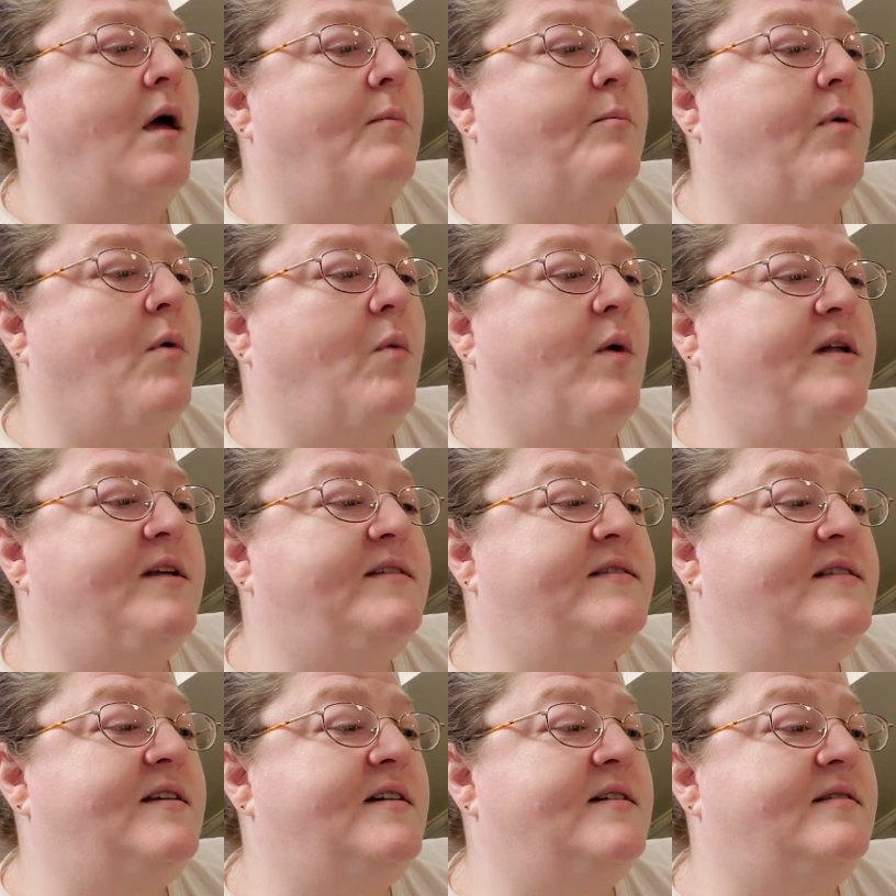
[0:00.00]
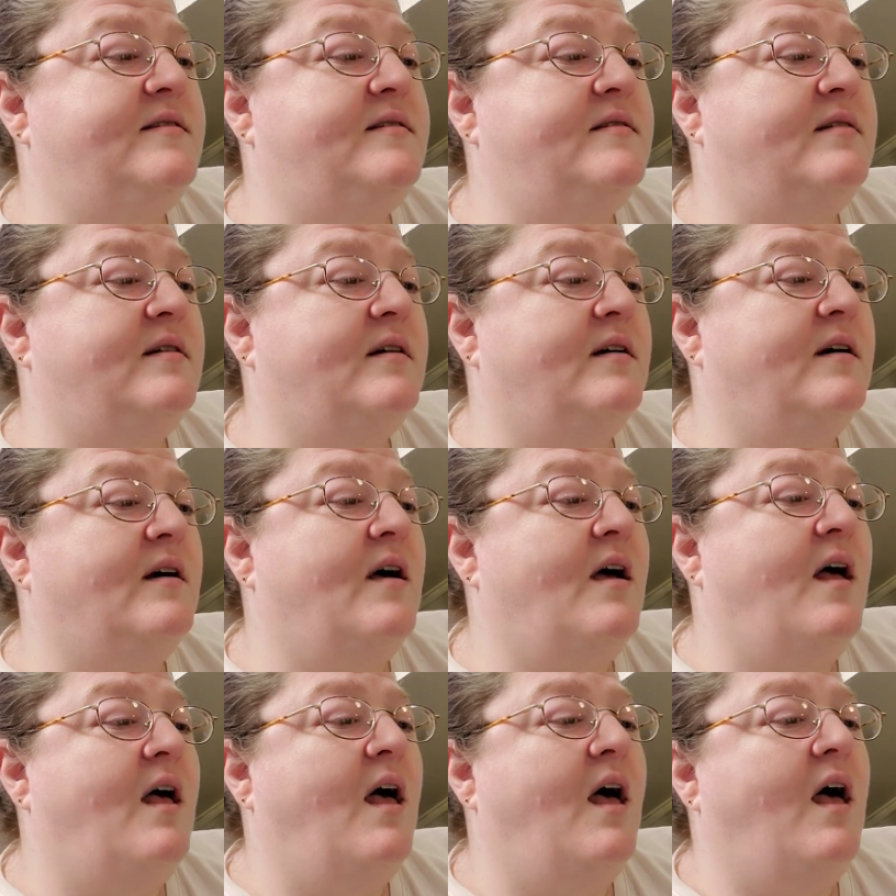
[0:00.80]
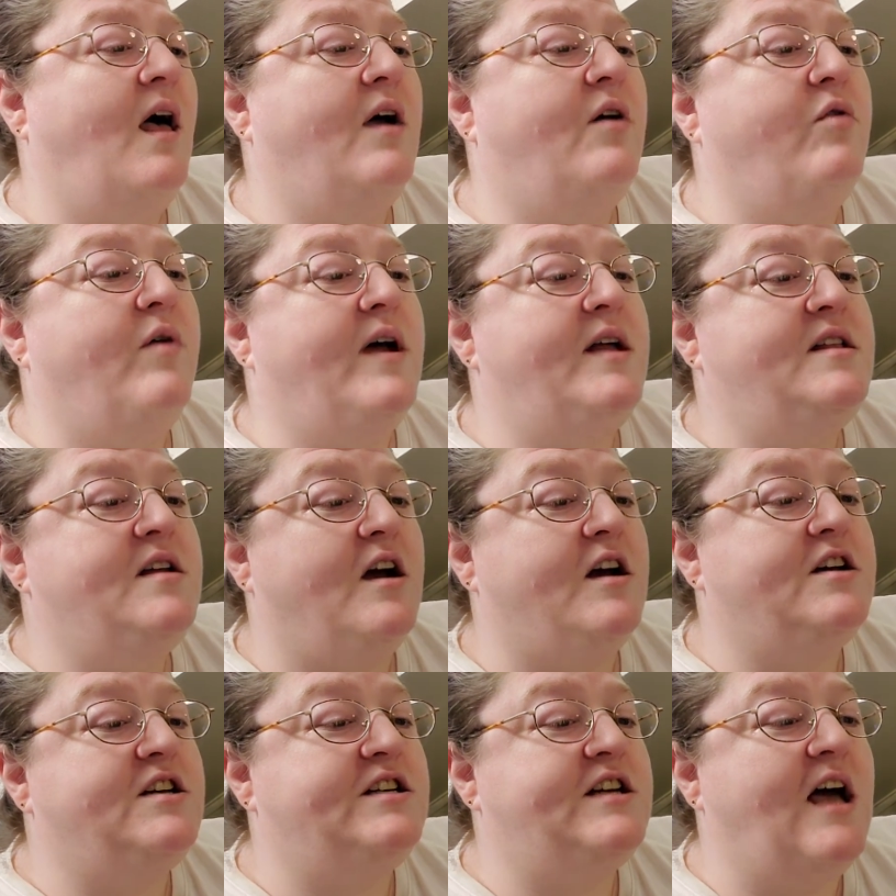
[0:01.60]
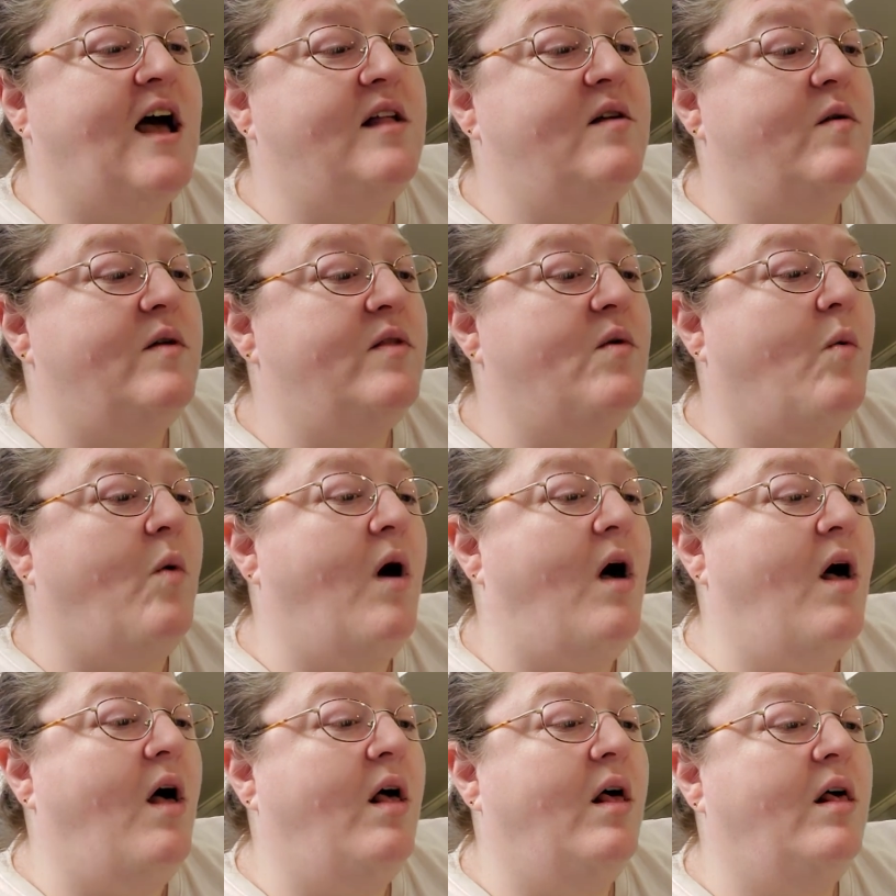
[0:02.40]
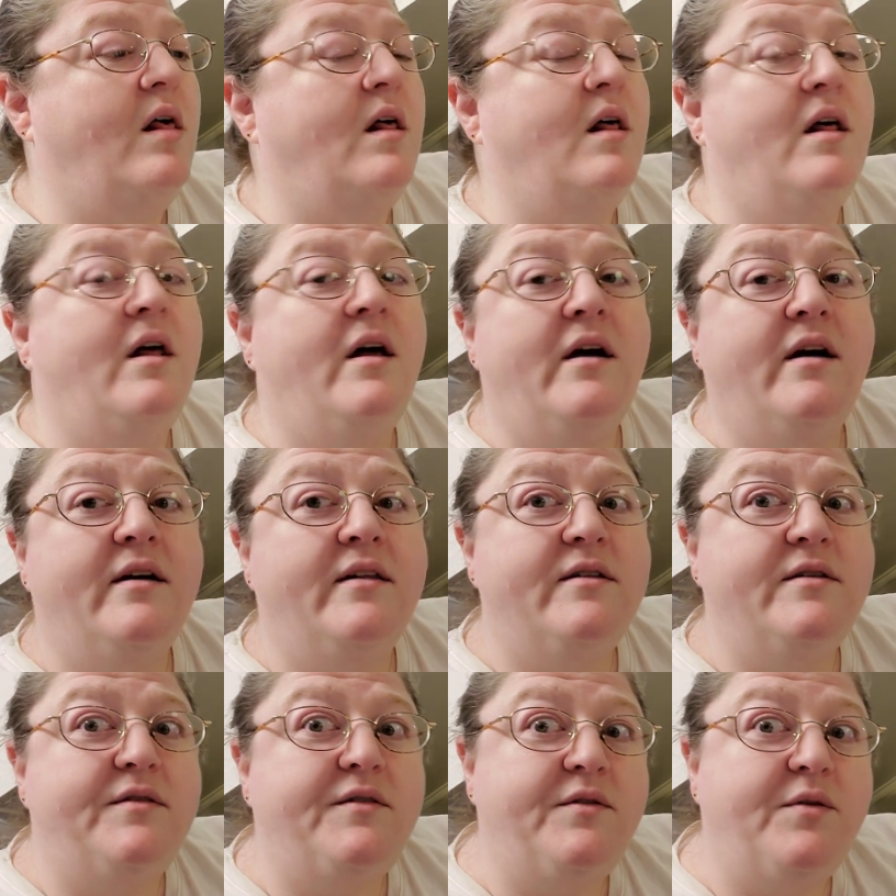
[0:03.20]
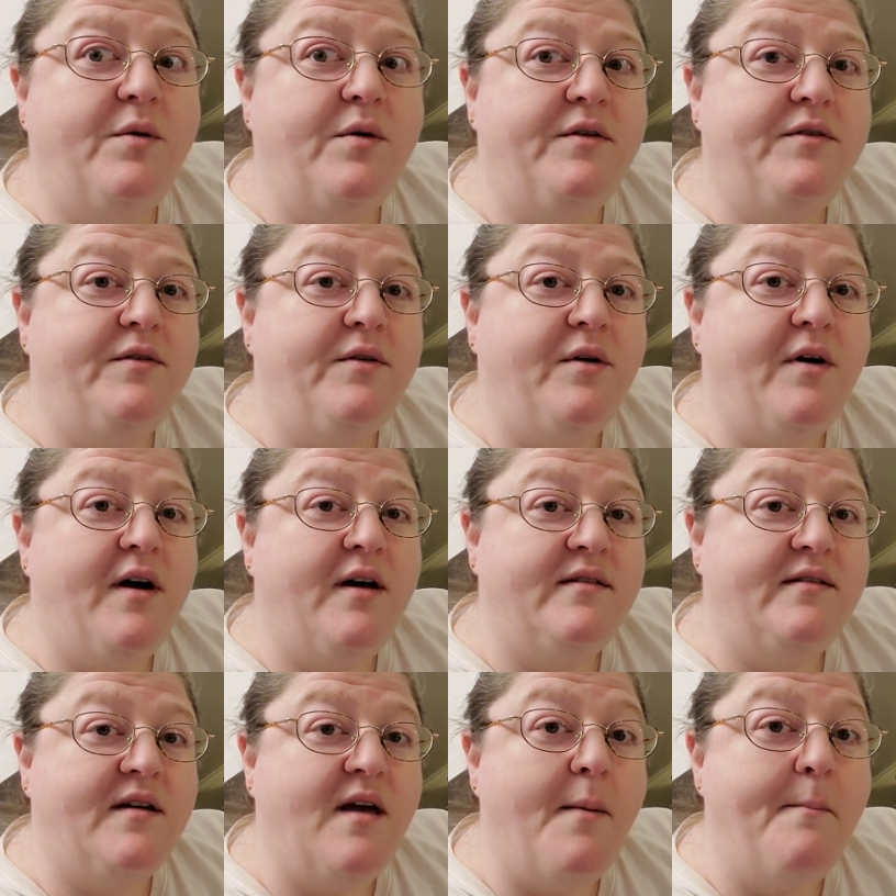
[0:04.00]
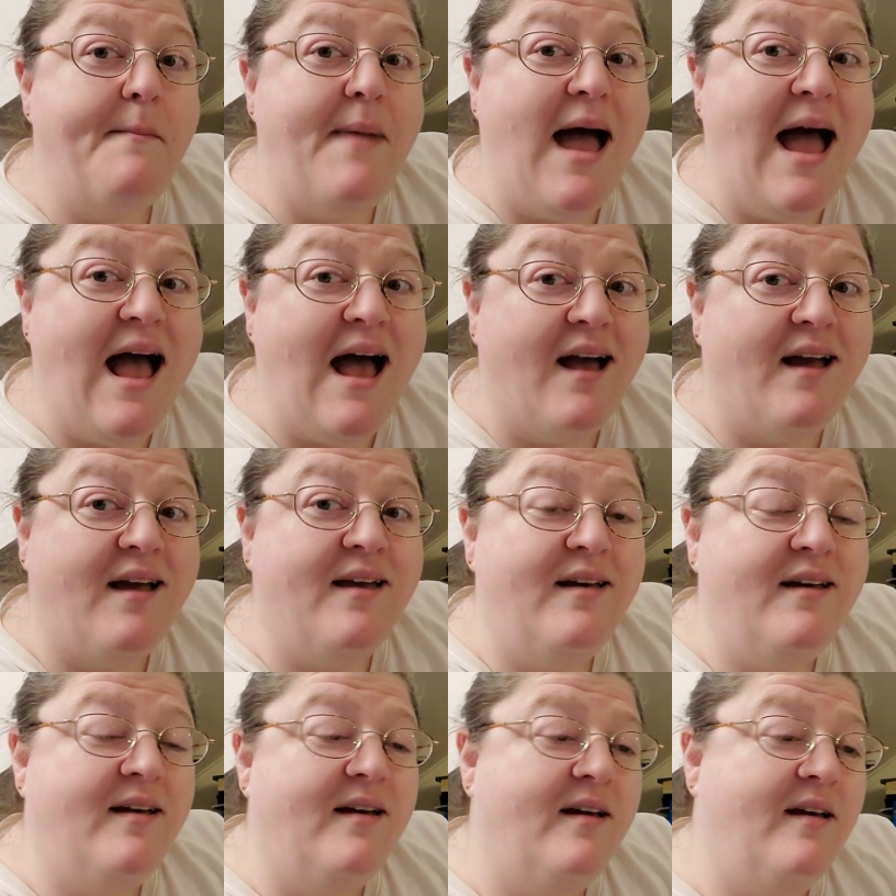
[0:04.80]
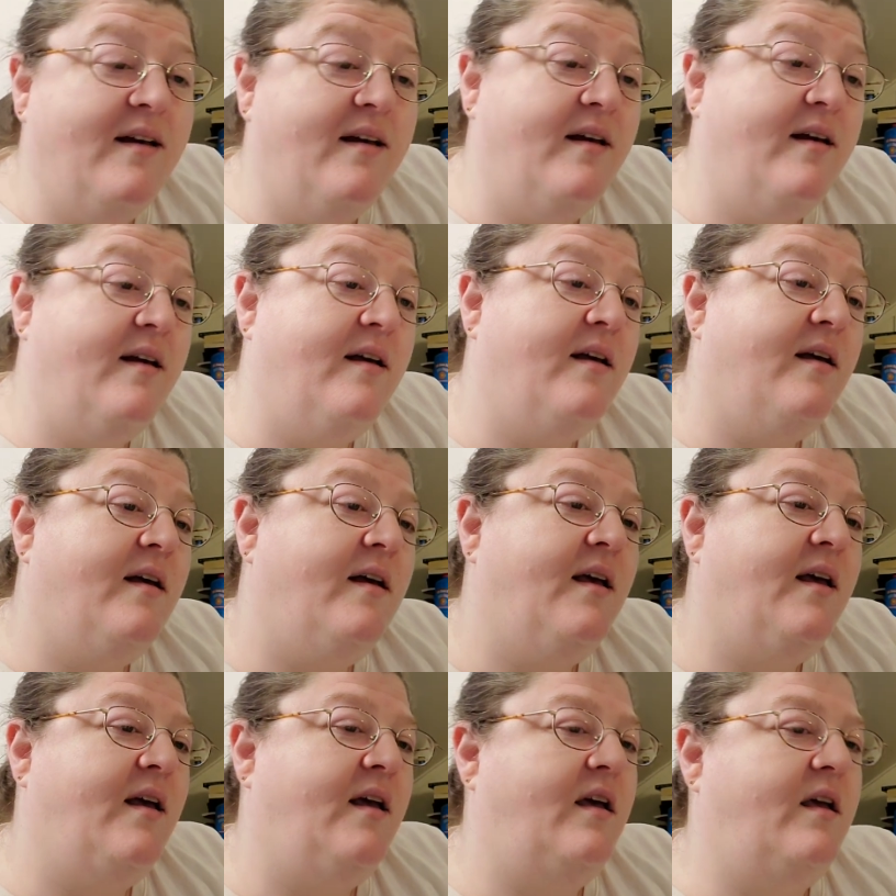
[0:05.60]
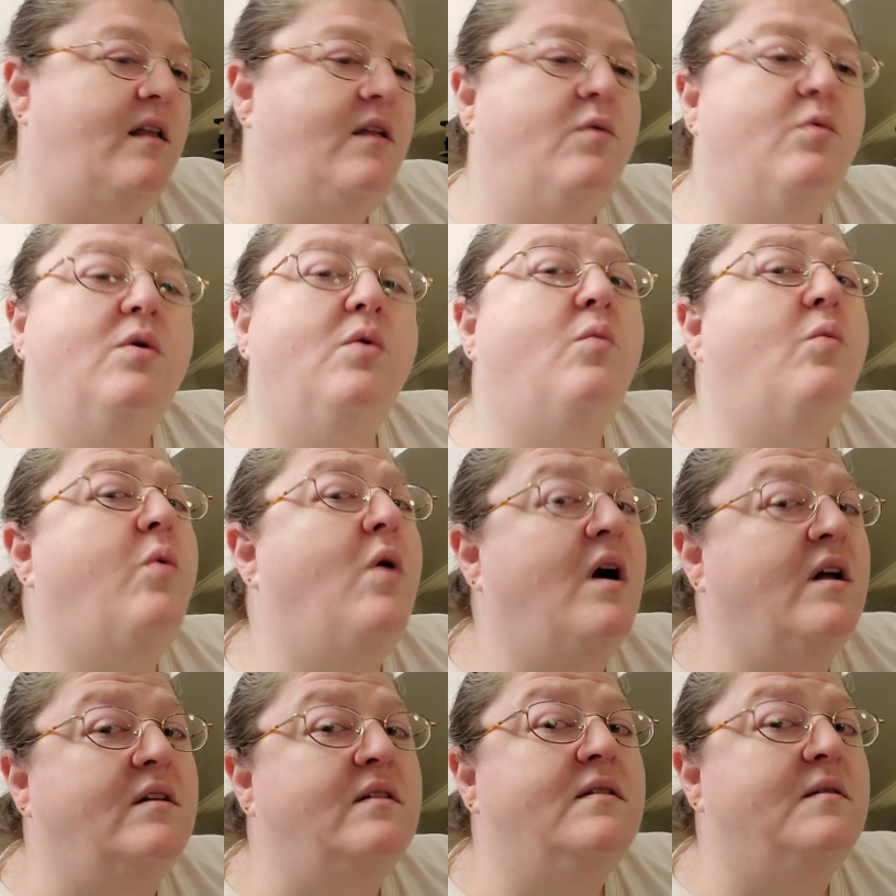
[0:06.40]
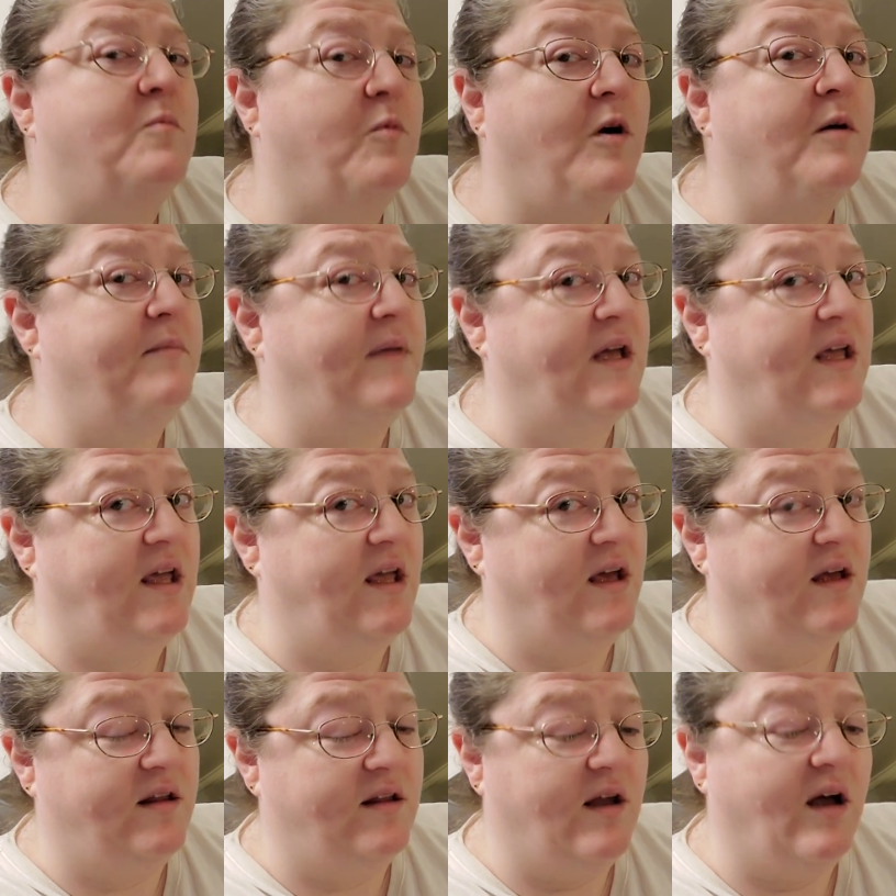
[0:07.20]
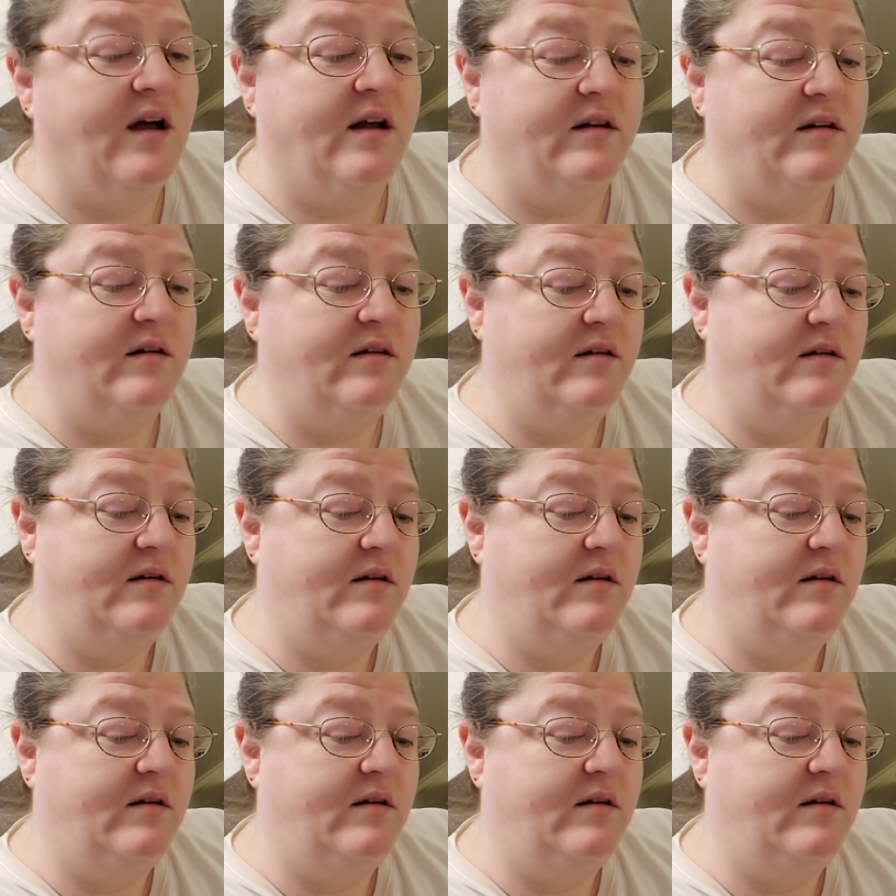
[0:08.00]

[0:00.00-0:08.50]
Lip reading: But what is this? A great dark shadow on the wall? The Sorcerer has come back. He knew at once what Mickey had done.